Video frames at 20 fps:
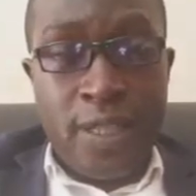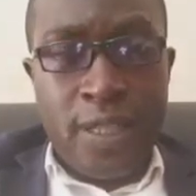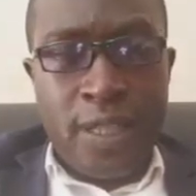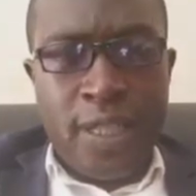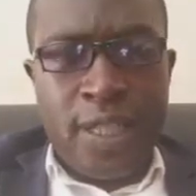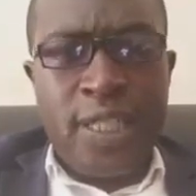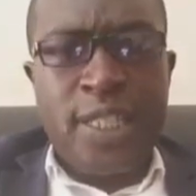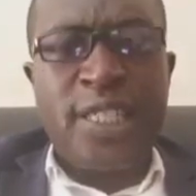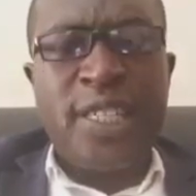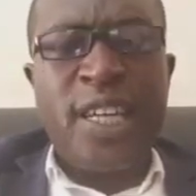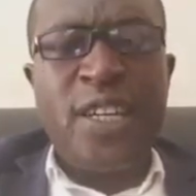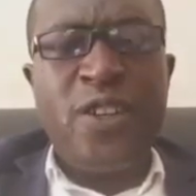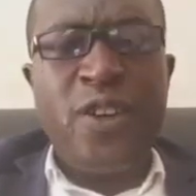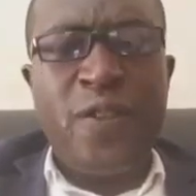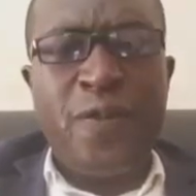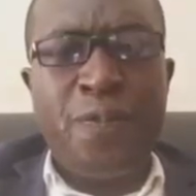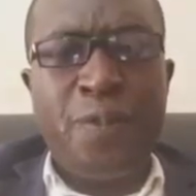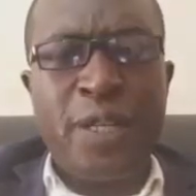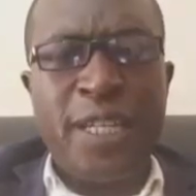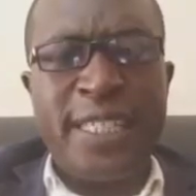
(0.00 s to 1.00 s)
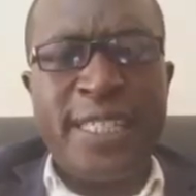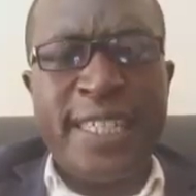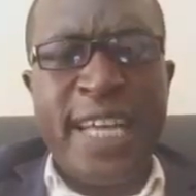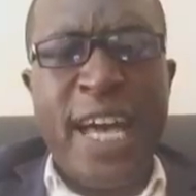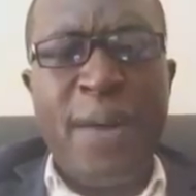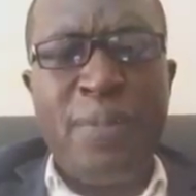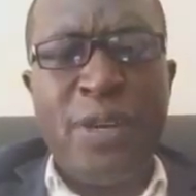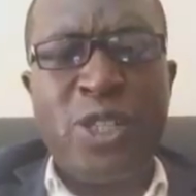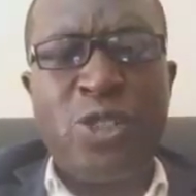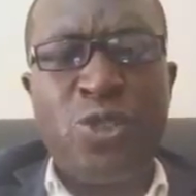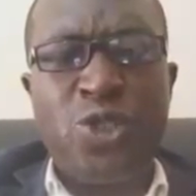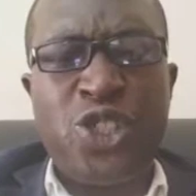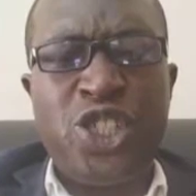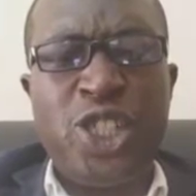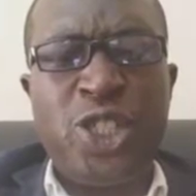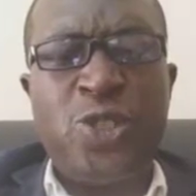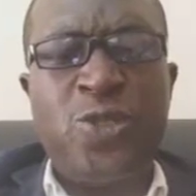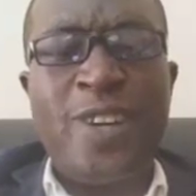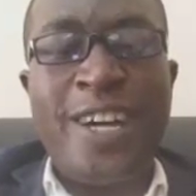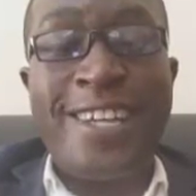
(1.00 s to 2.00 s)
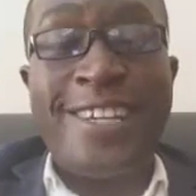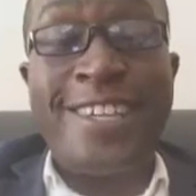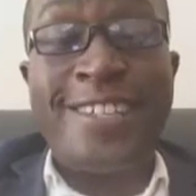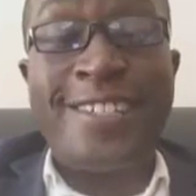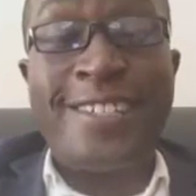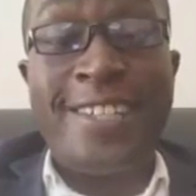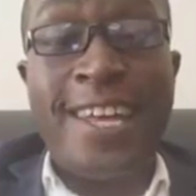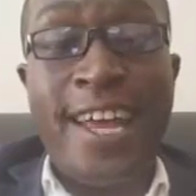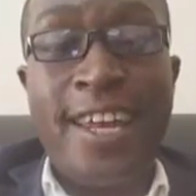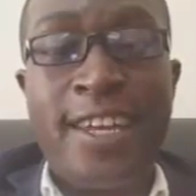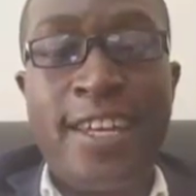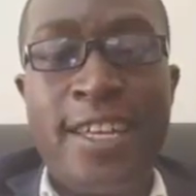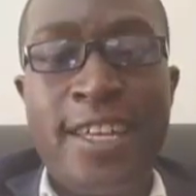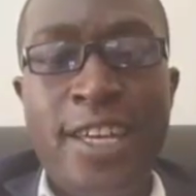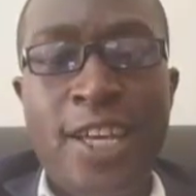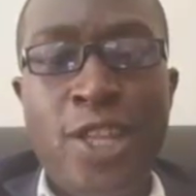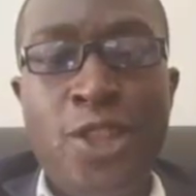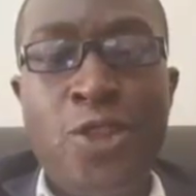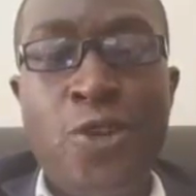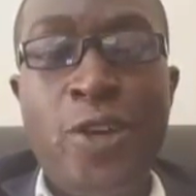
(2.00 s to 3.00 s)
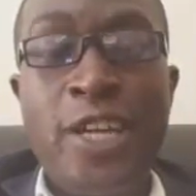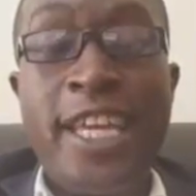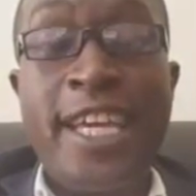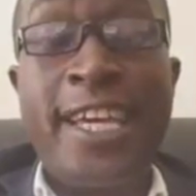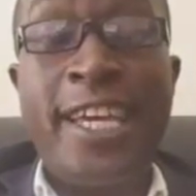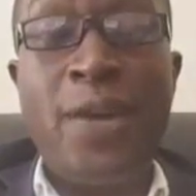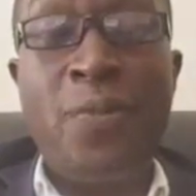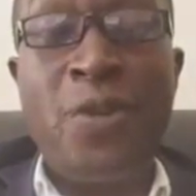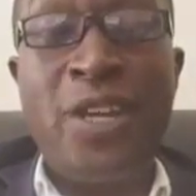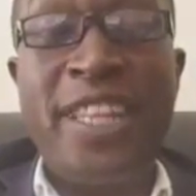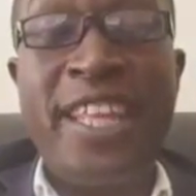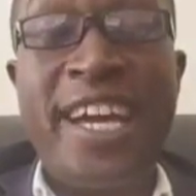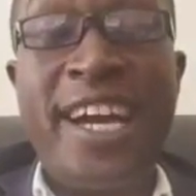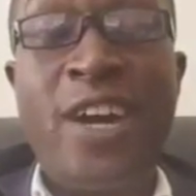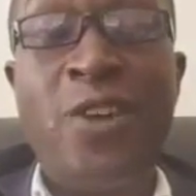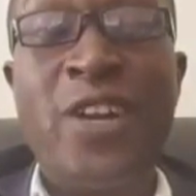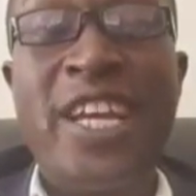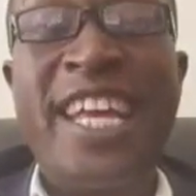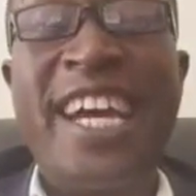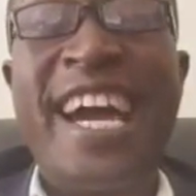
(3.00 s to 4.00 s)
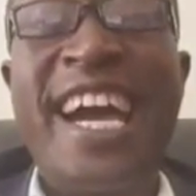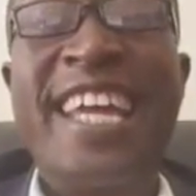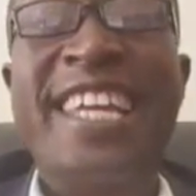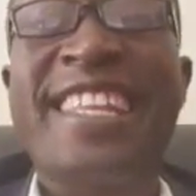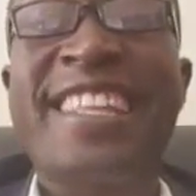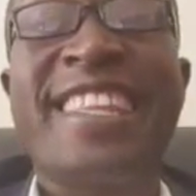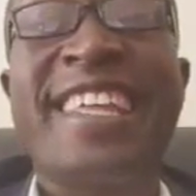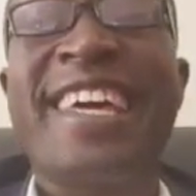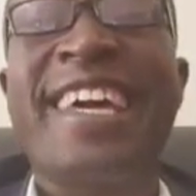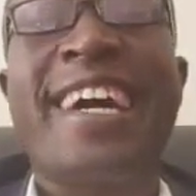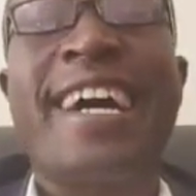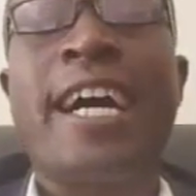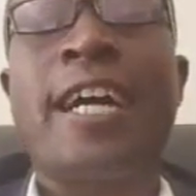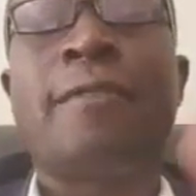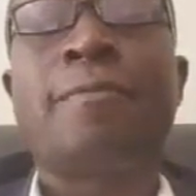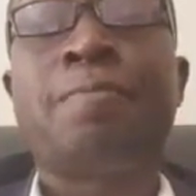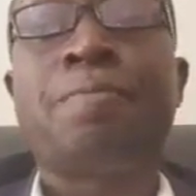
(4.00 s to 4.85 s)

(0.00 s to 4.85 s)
instead of police coming to seek to understand, they already came when they already had their